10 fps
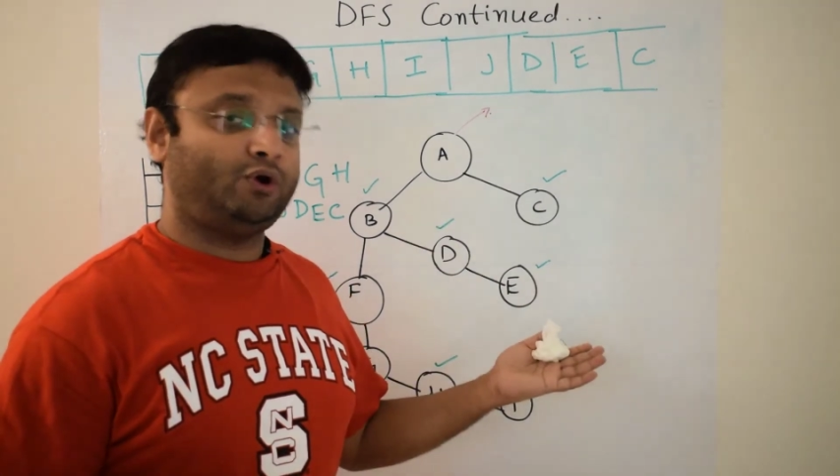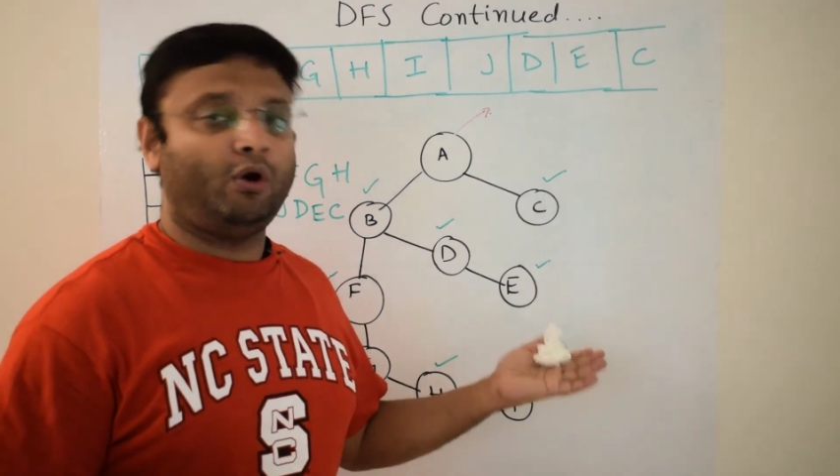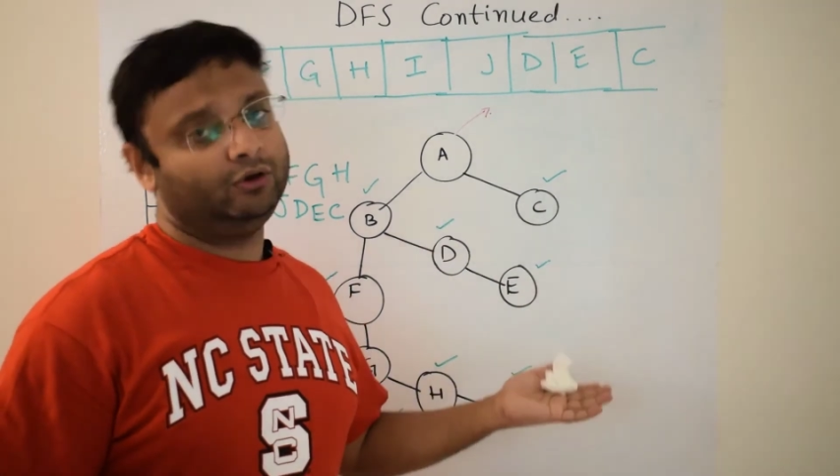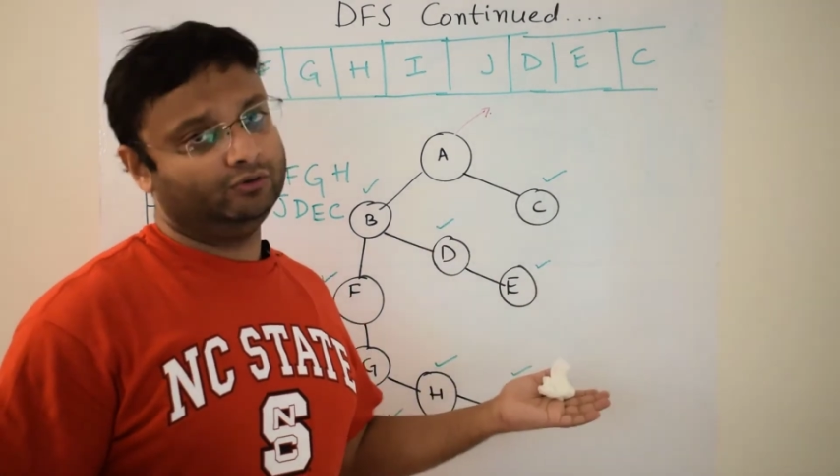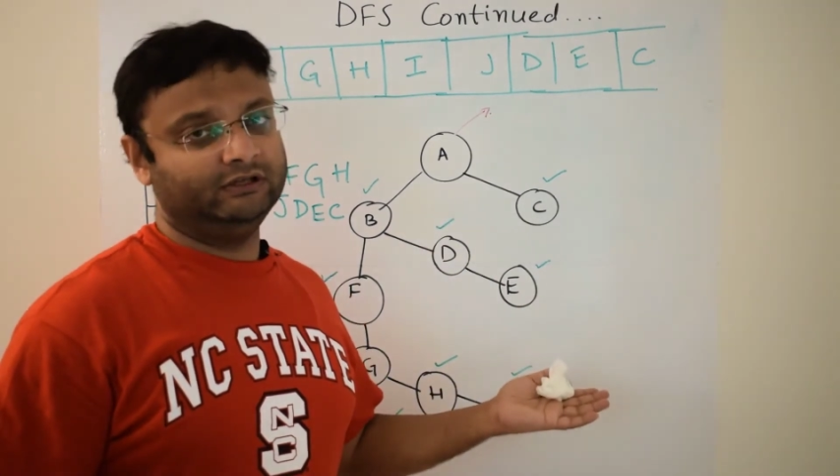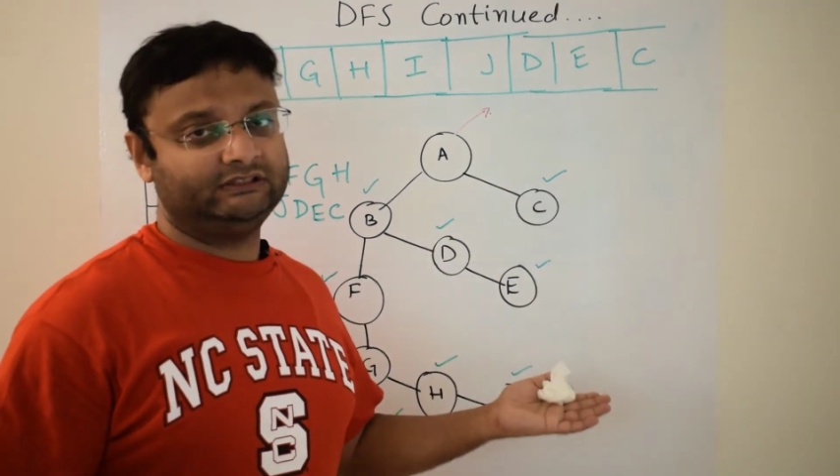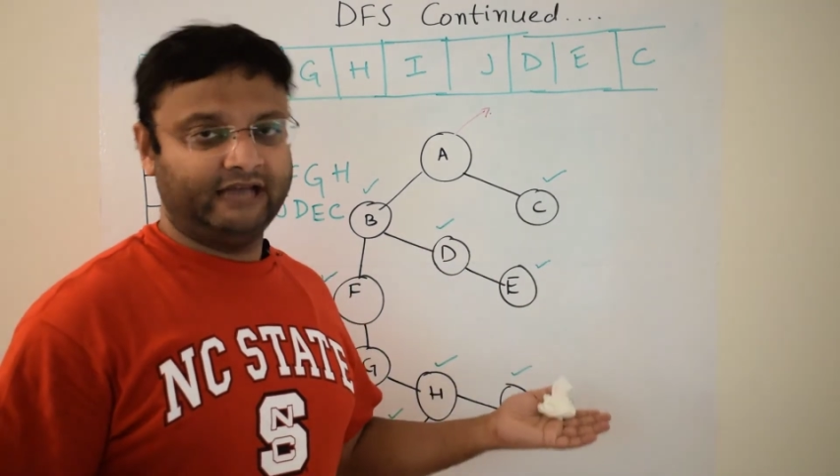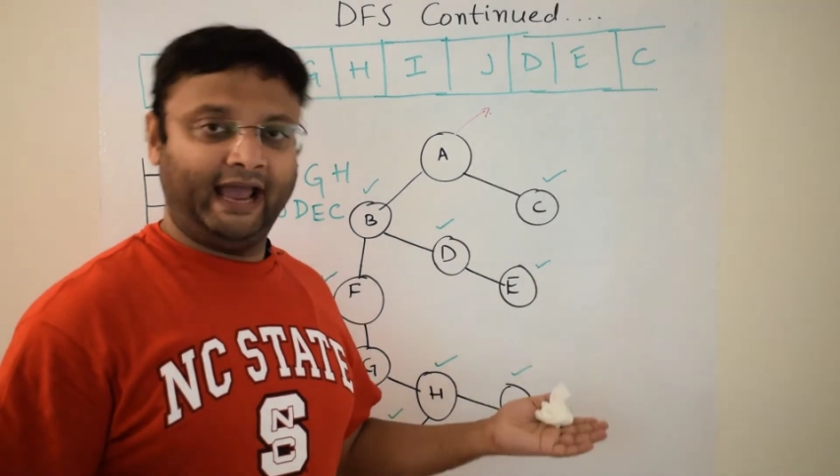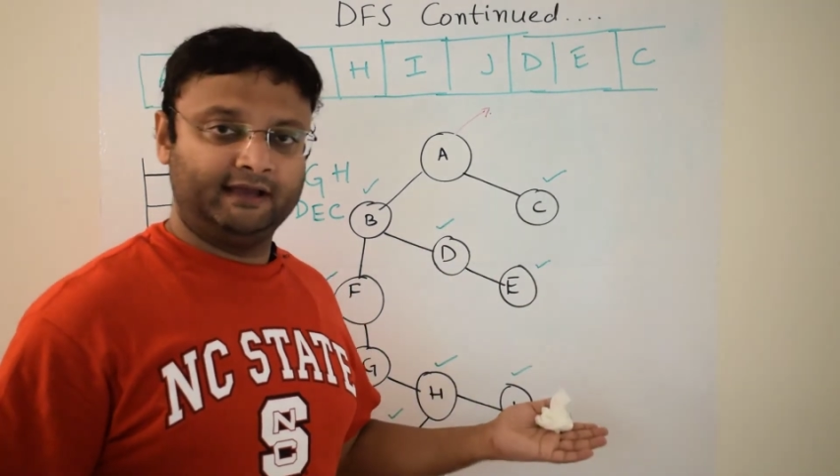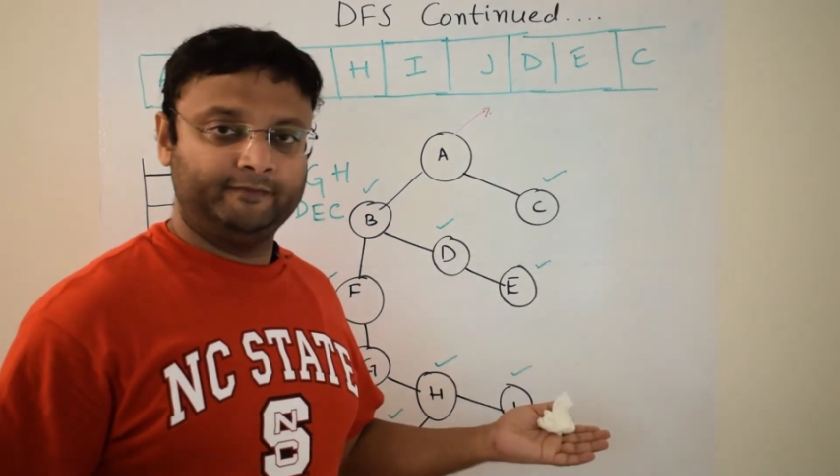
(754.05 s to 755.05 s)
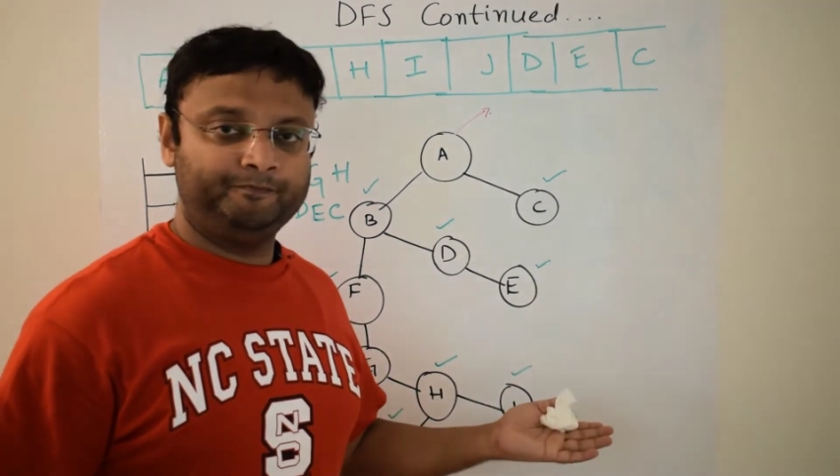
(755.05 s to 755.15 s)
onto the stack.